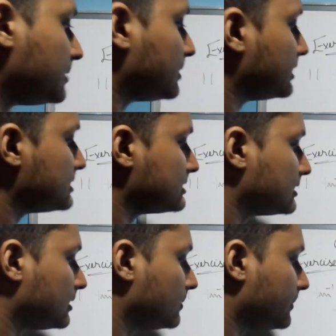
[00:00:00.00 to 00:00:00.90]
pi
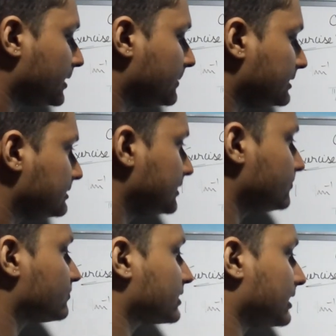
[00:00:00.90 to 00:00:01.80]
minus pi by
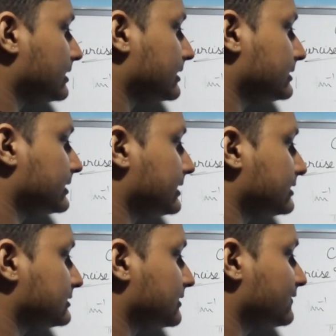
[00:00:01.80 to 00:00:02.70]
3. I'll write
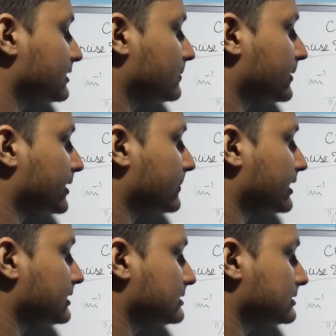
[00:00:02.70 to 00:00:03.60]
that itself here, pi
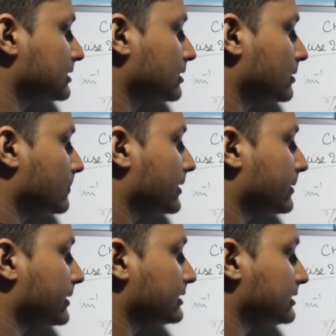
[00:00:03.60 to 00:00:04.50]
minus
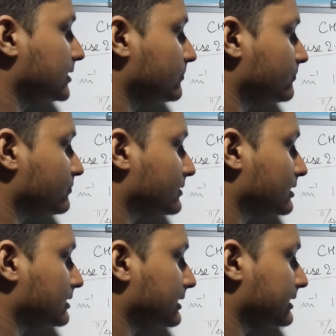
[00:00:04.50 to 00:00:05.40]
pi by 3.
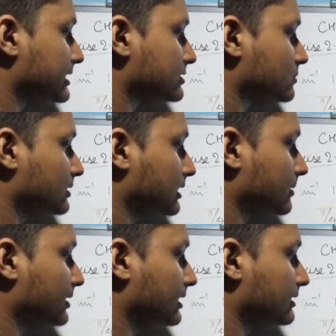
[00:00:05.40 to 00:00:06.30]
That has to be
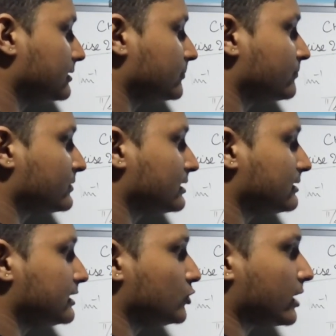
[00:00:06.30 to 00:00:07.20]
coming here.
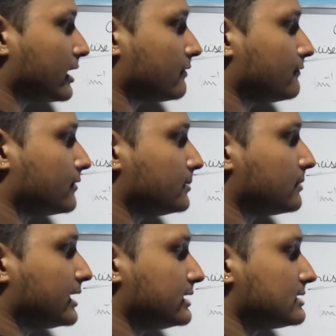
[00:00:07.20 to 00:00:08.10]
Then you have
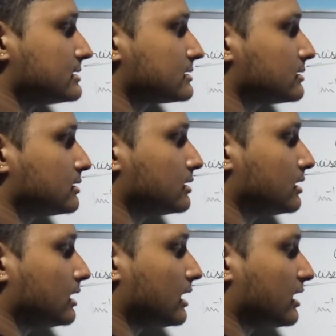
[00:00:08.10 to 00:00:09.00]
1 minus
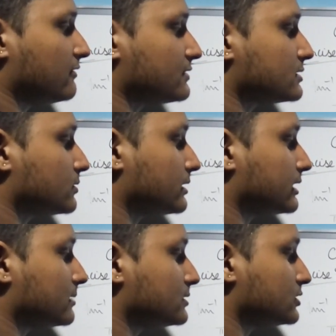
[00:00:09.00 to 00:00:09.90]
half, so
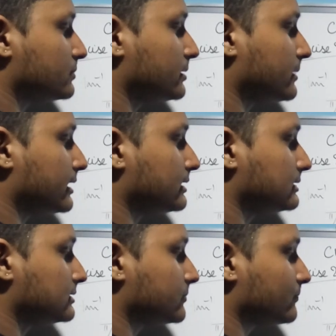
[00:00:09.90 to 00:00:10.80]
it comes to be
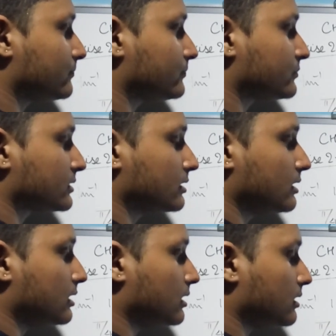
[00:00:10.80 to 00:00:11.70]
minus
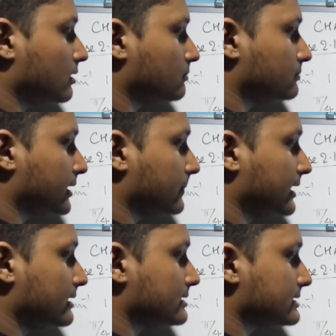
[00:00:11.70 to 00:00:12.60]

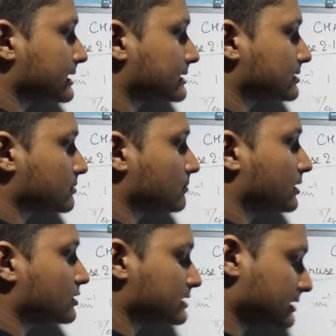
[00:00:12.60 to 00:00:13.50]
pi by 6
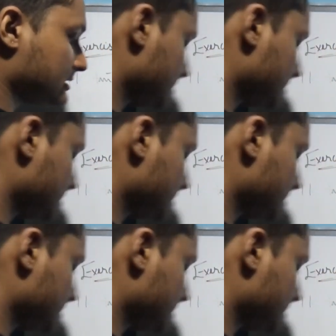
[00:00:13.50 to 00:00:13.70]
because it